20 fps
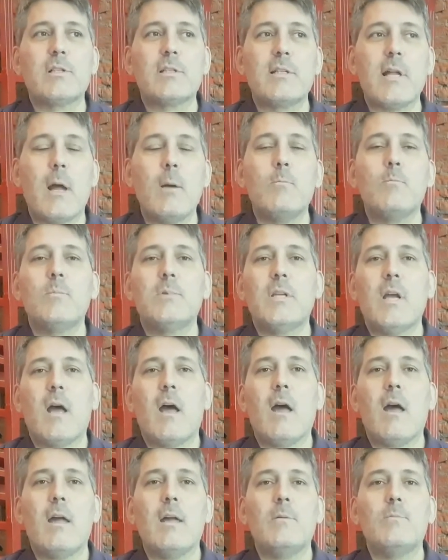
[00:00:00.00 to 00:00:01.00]

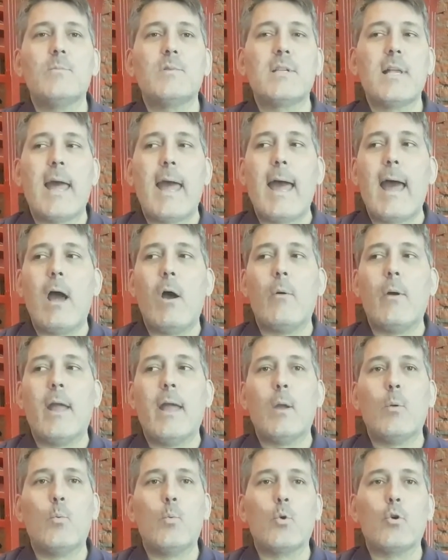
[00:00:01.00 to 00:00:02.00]
sometimes how
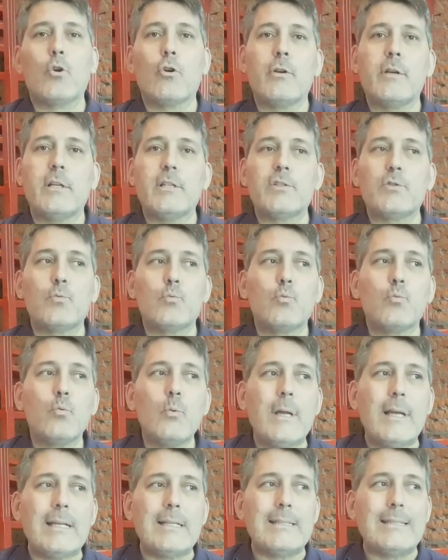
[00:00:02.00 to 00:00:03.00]
a word is
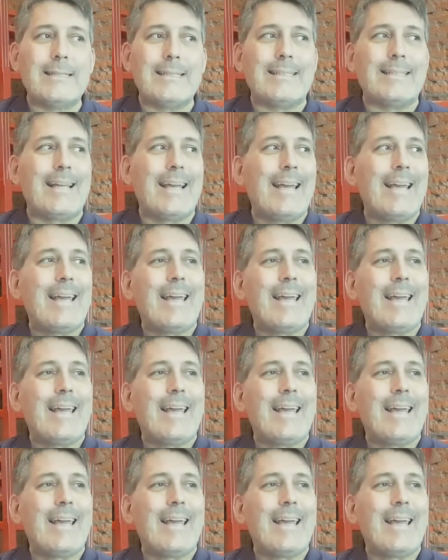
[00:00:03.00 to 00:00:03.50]
written